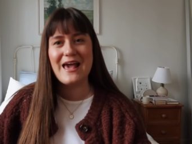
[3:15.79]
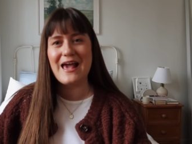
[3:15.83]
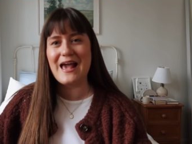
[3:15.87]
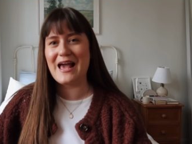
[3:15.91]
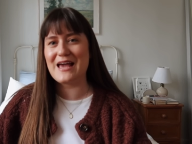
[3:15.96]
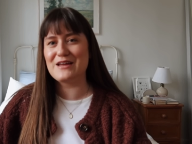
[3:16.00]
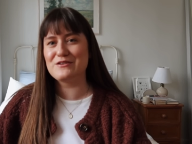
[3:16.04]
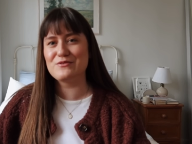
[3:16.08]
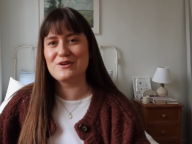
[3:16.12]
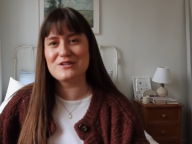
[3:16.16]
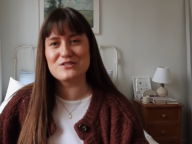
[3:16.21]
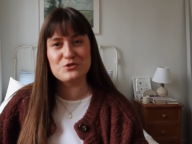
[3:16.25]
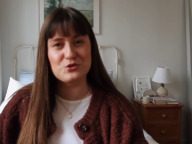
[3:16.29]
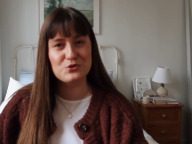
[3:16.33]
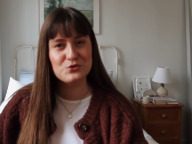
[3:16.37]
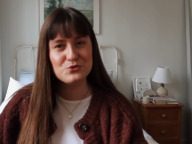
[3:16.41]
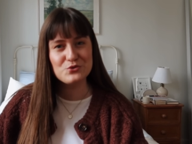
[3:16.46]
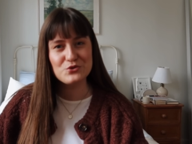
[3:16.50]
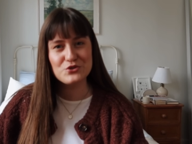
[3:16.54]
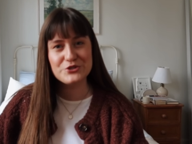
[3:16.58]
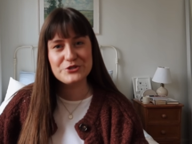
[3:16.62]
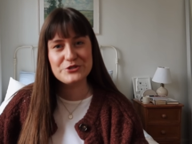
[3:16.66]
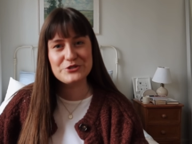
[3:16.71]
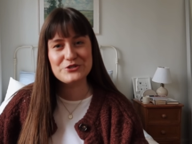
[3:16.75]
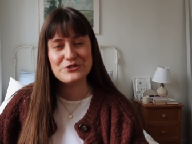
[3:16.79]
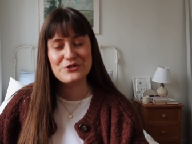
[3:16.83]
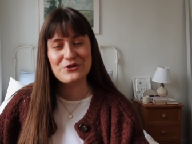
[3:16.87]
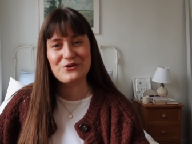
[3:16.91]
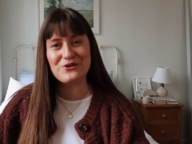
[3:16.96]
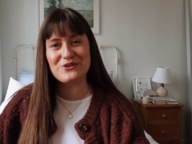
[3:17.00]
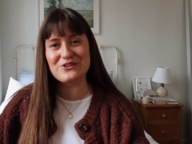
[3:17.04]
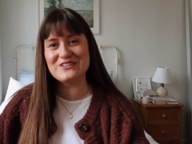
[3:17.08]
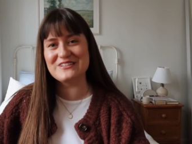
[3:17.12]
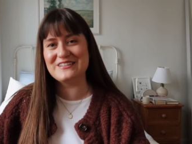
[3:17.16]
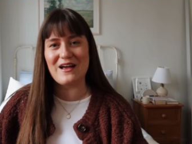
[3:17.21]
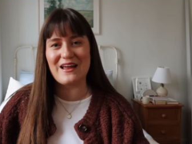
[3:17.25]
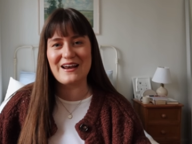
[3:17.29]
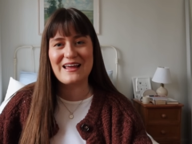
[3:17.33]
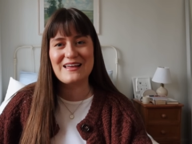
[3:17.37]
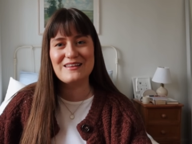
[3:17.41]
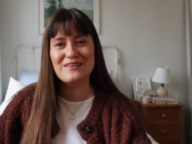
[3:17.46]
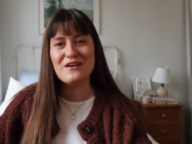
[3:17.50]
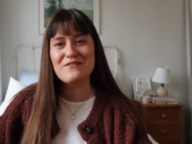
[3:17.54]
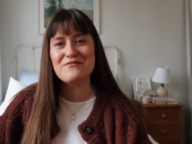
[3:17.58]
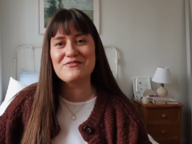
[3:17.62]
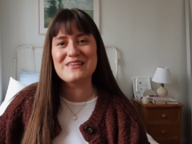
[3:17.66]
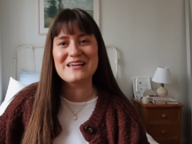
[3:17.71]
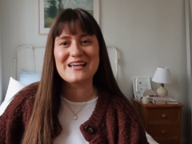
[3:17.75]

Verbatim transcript: and resolutions girly and I love